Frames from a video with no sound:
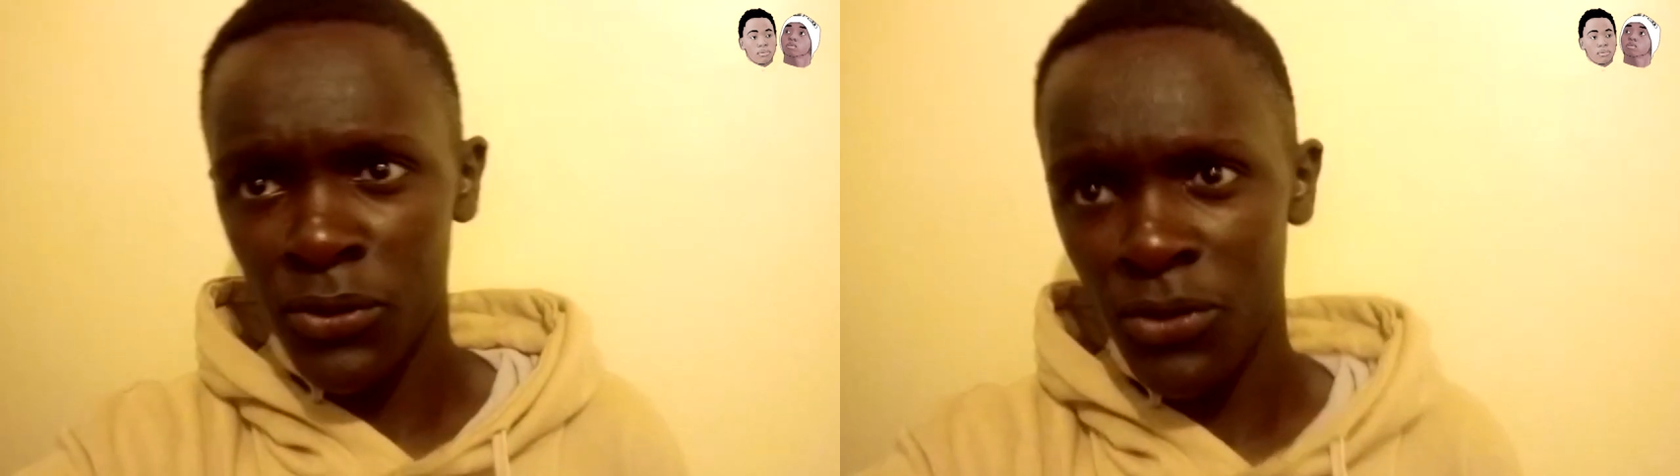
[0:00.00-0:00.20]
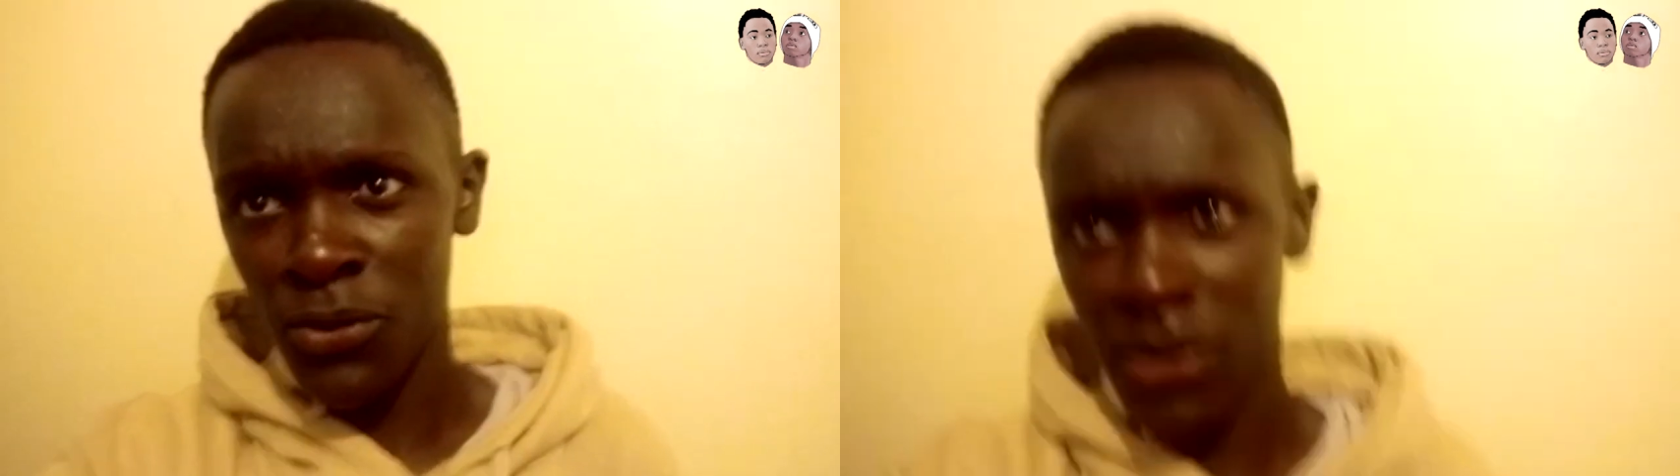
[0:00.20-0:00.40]

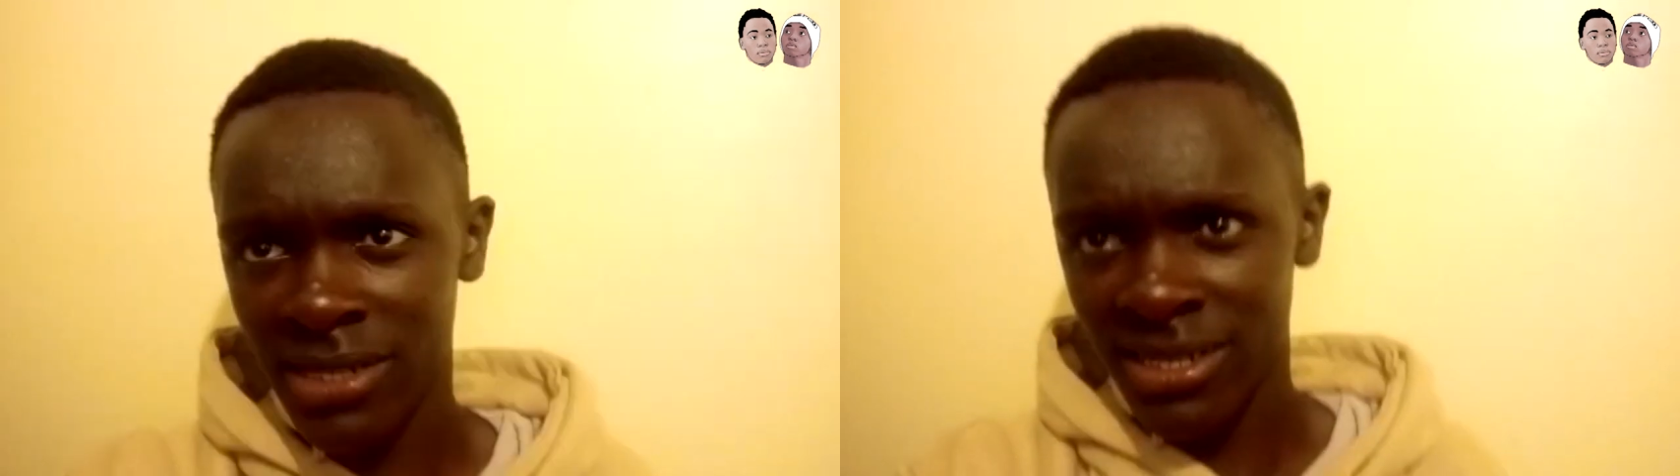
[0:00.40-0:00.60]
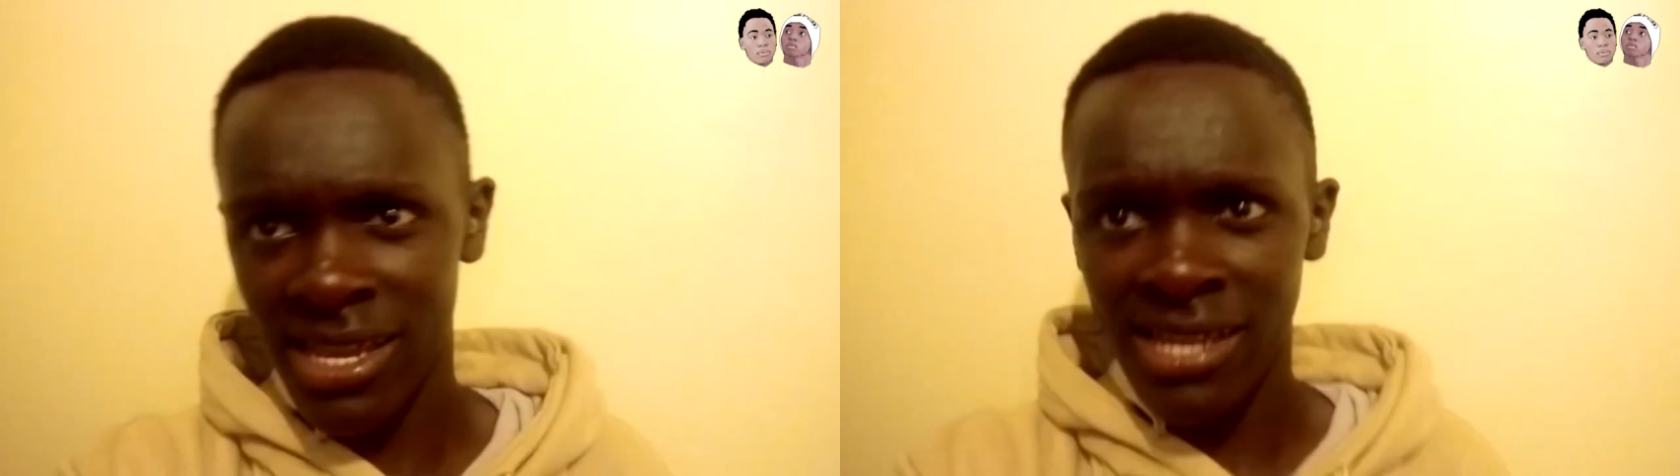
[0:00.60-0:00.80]

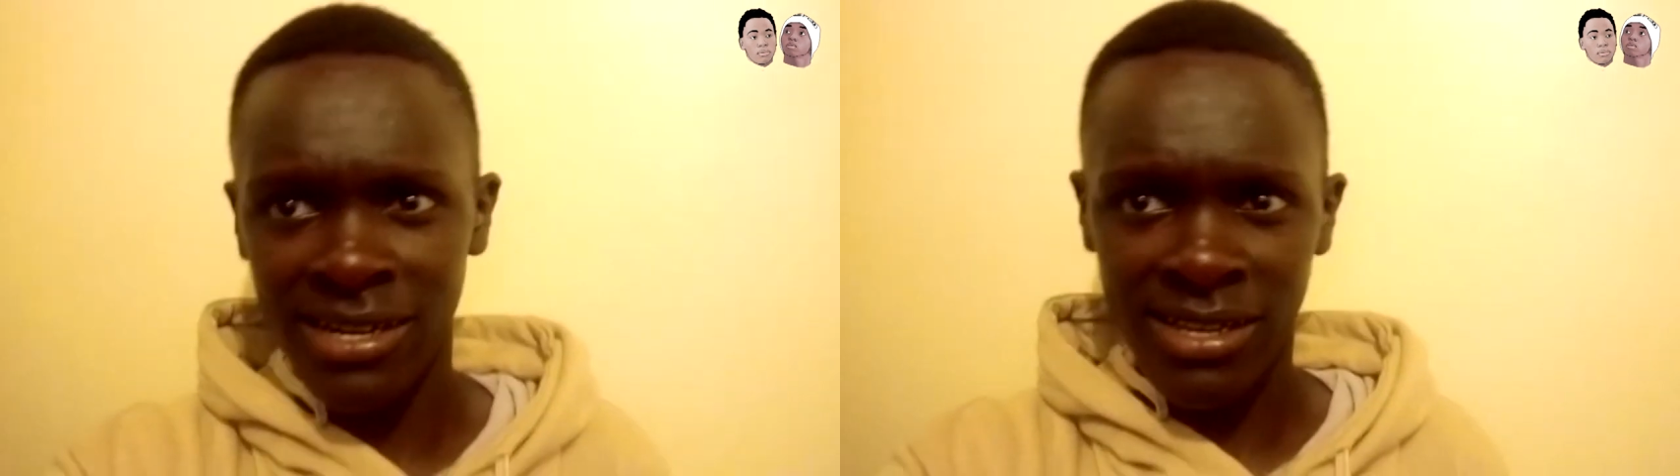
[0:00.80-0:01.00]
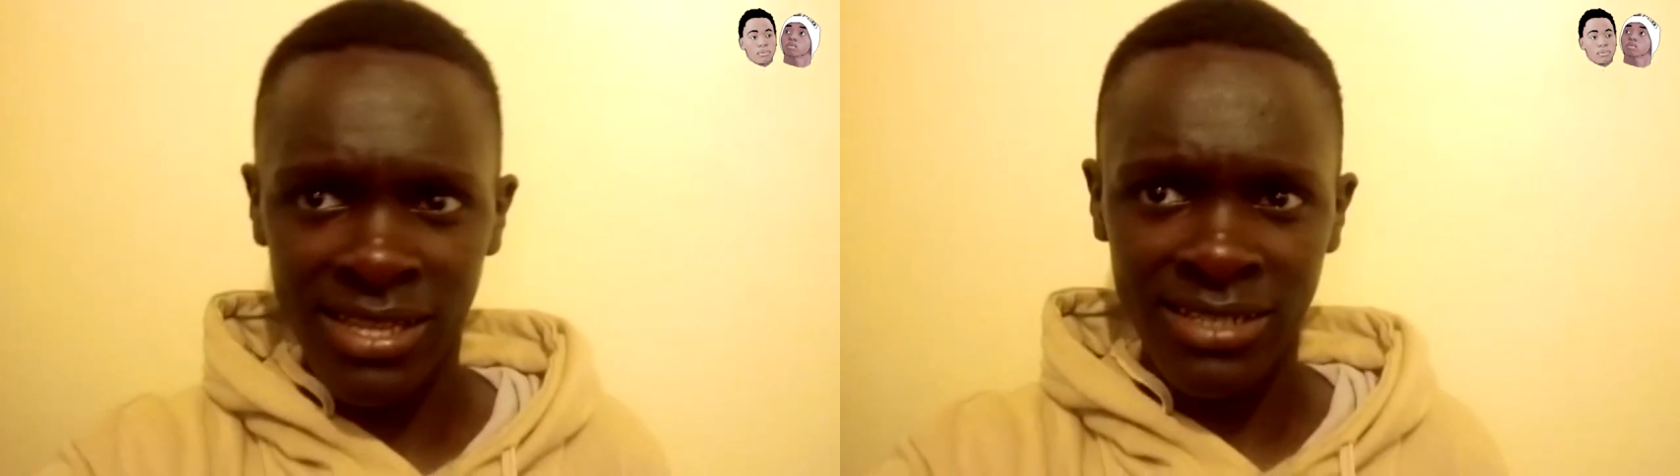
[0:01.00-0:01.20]
USA and
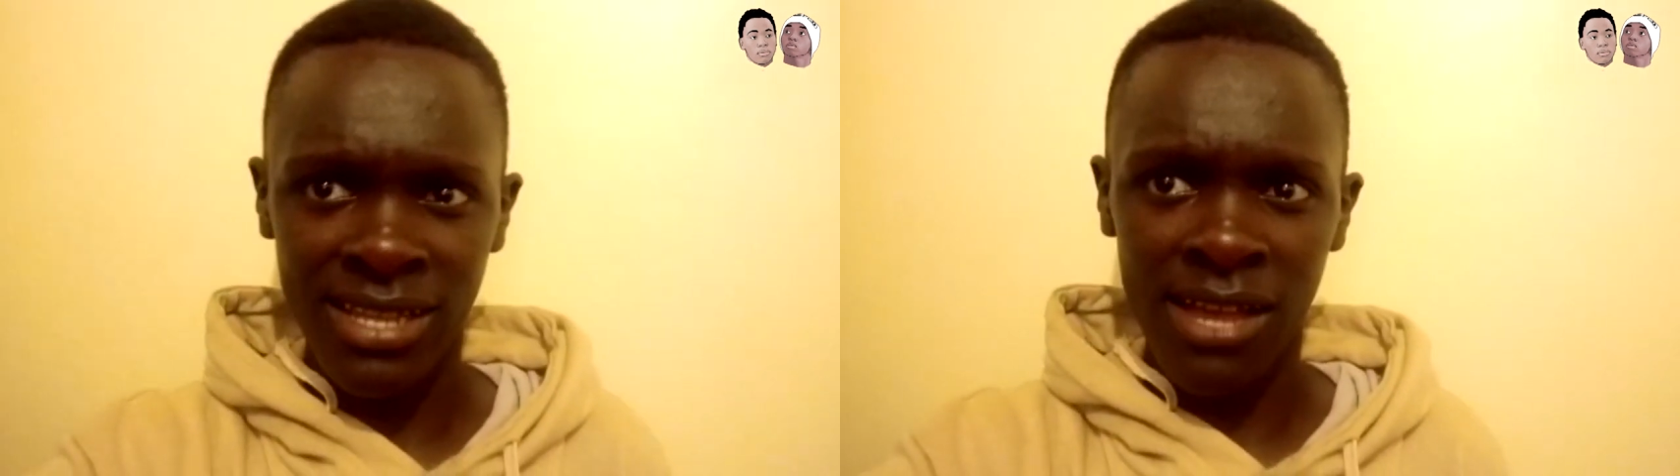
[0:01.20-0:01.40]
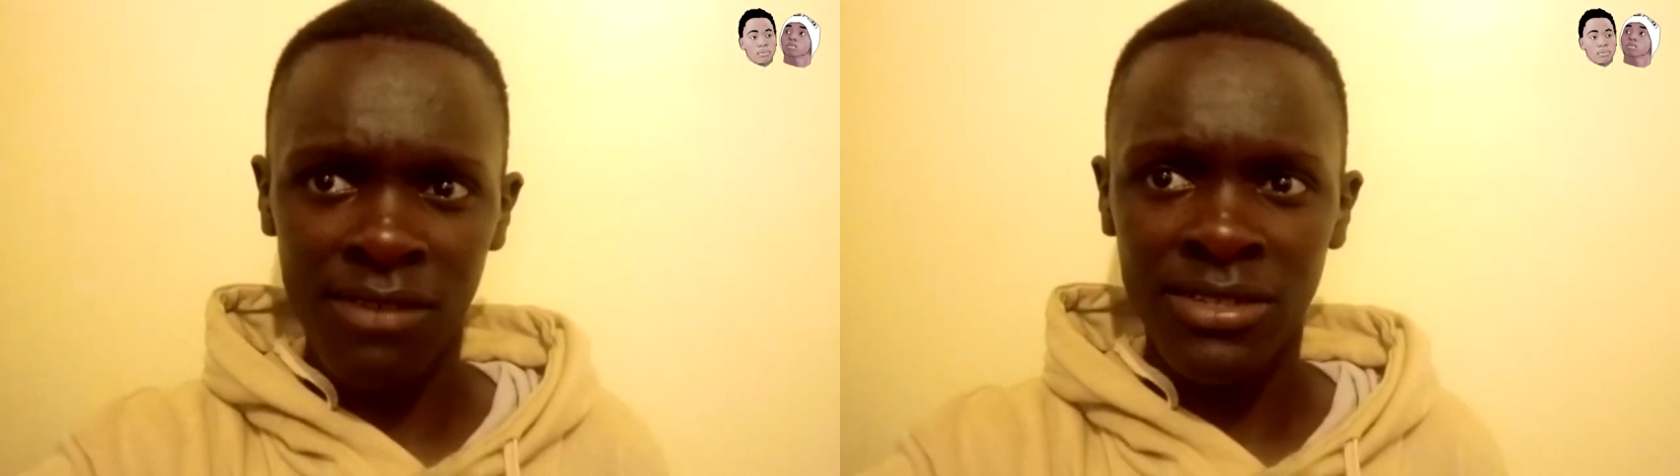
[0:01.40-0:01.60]
other
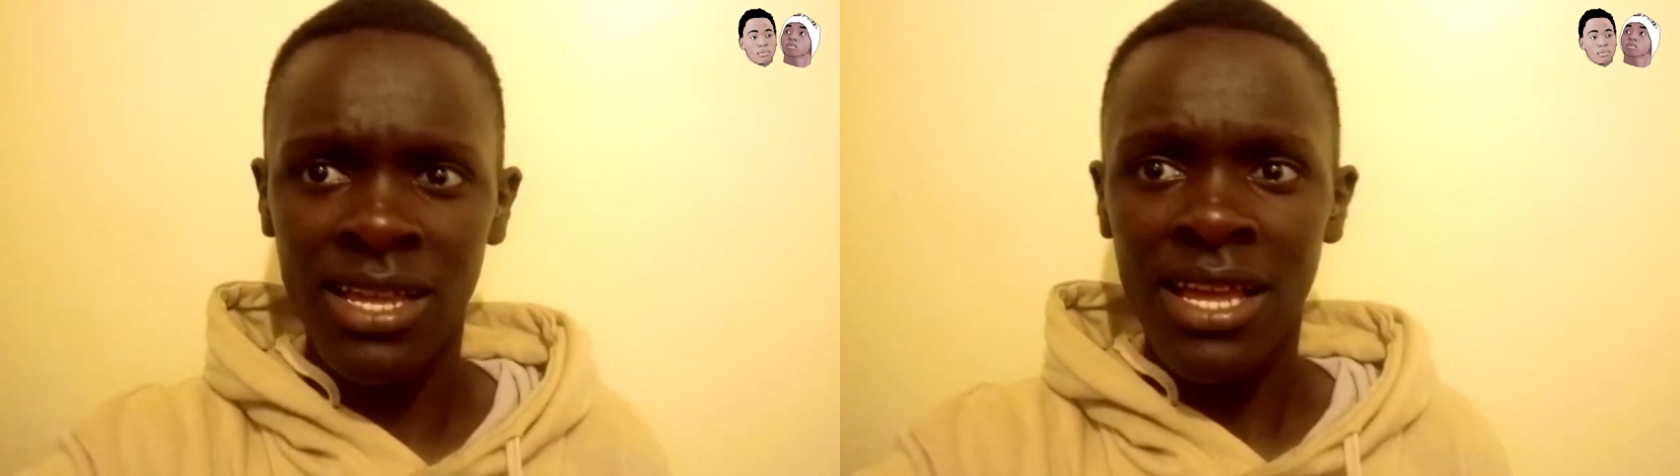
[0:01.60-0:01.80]
stuffs,